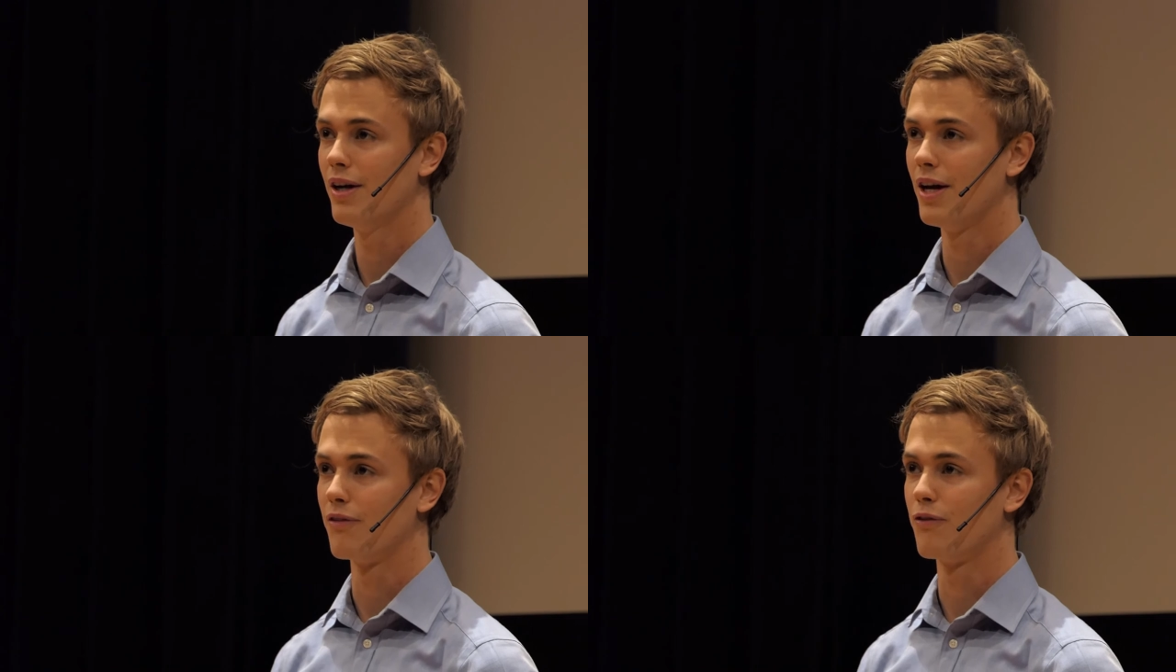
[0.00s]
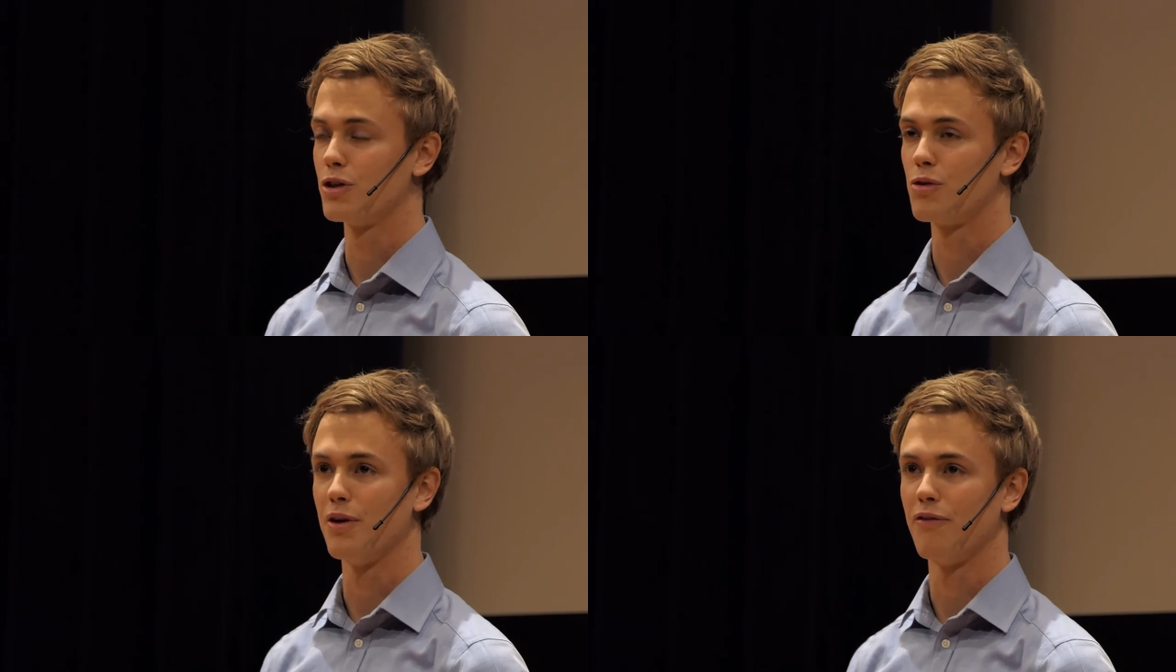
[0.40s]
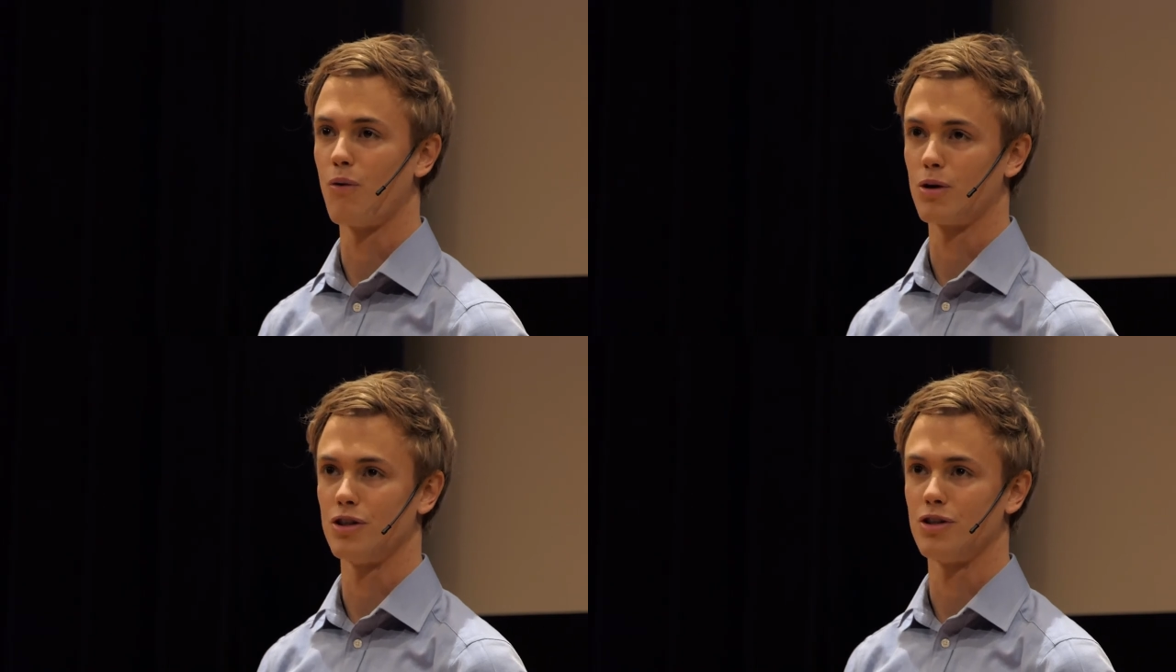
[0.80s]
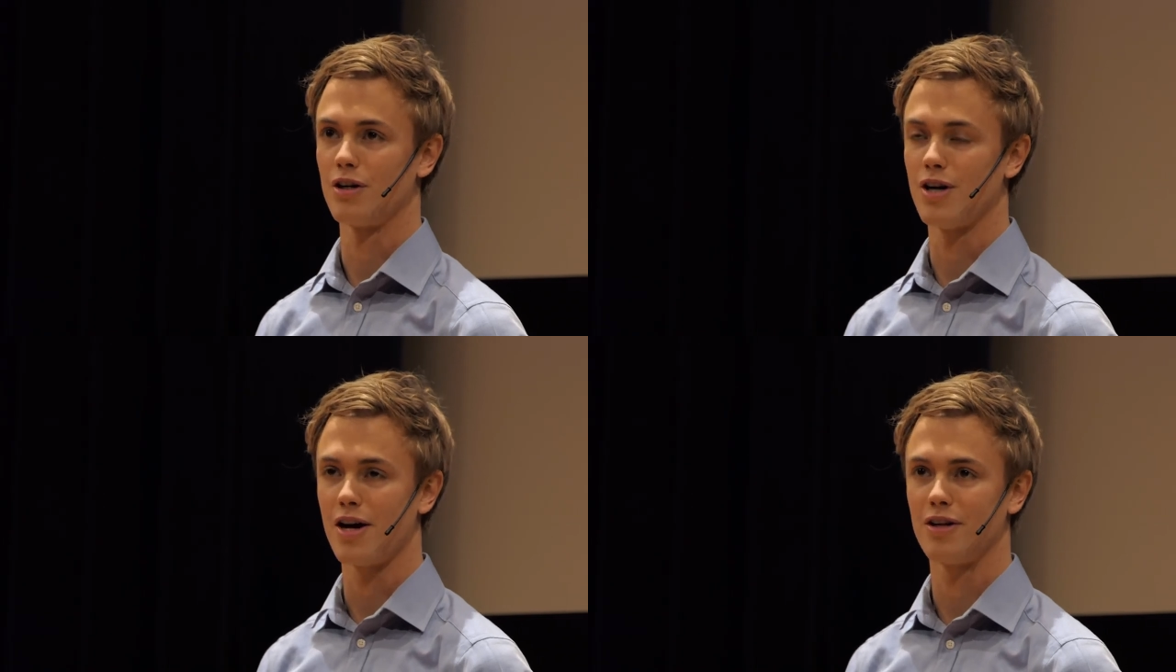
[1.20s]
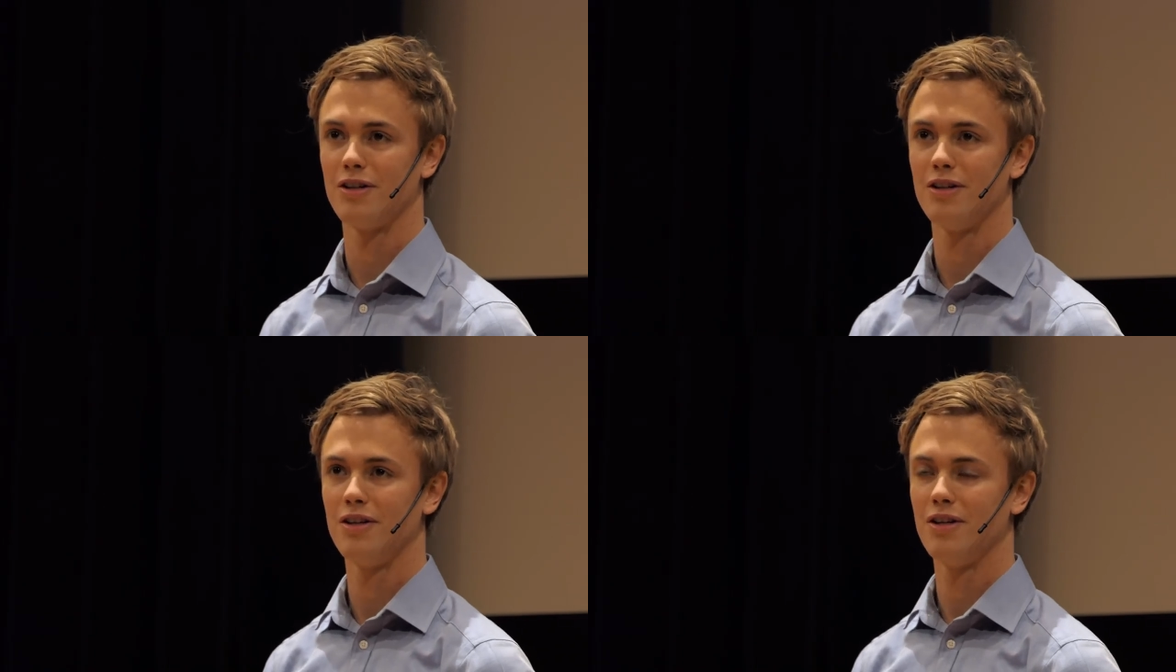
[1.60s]
And the first three forces are not
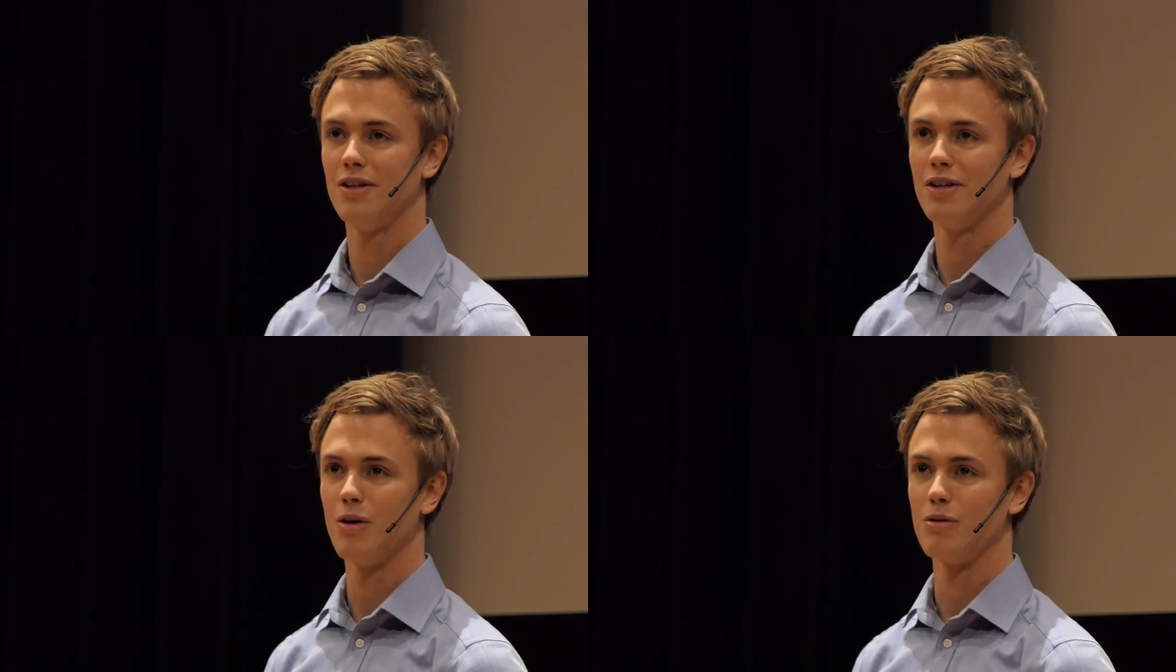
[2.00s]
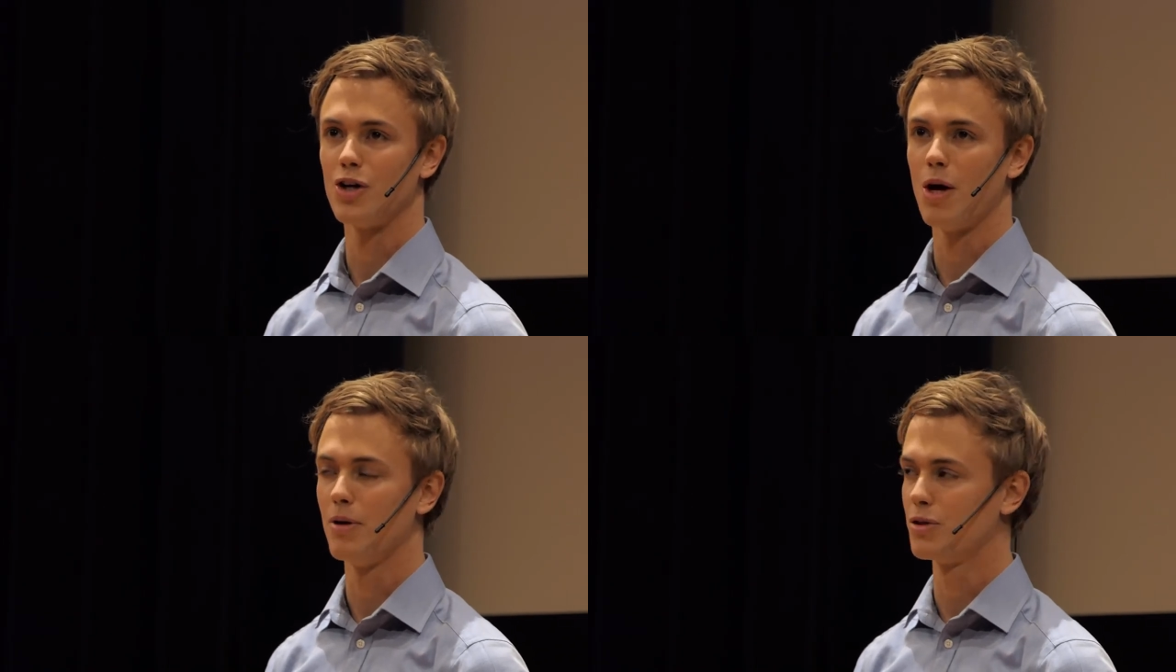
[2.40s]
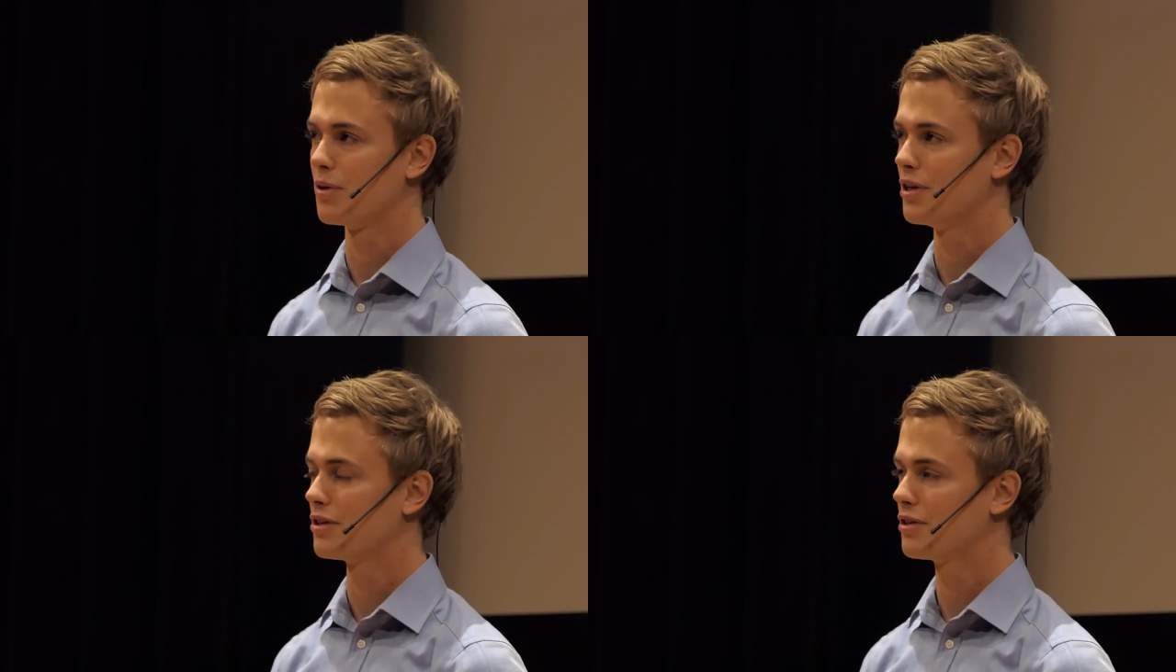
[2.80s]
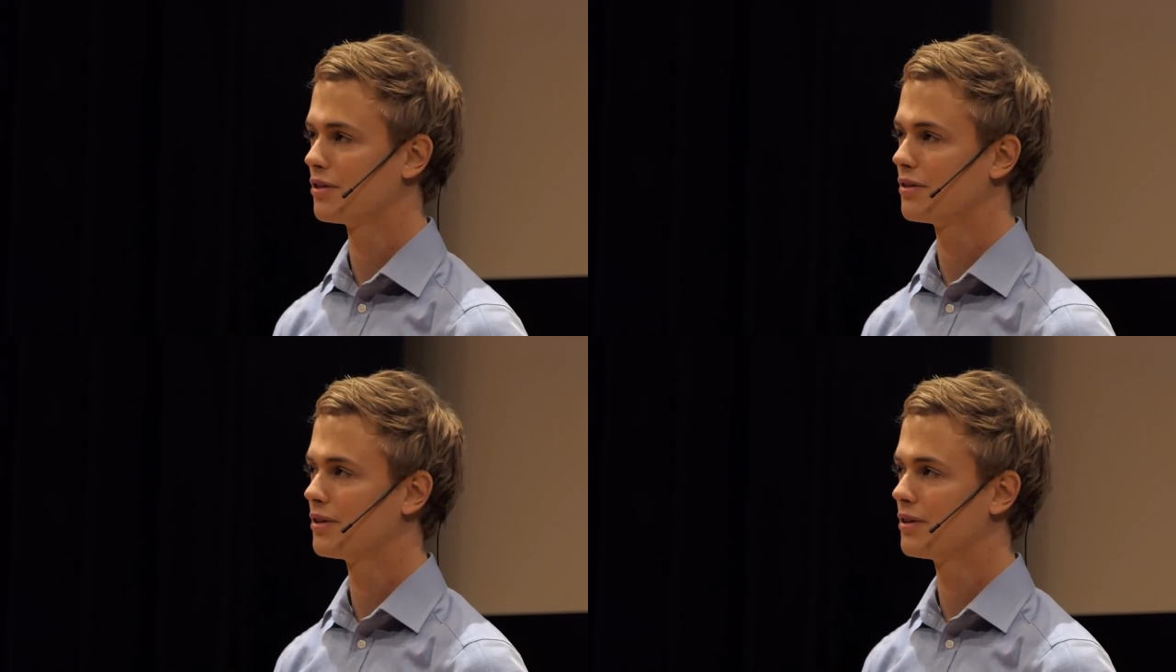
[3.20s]
going to help us with this.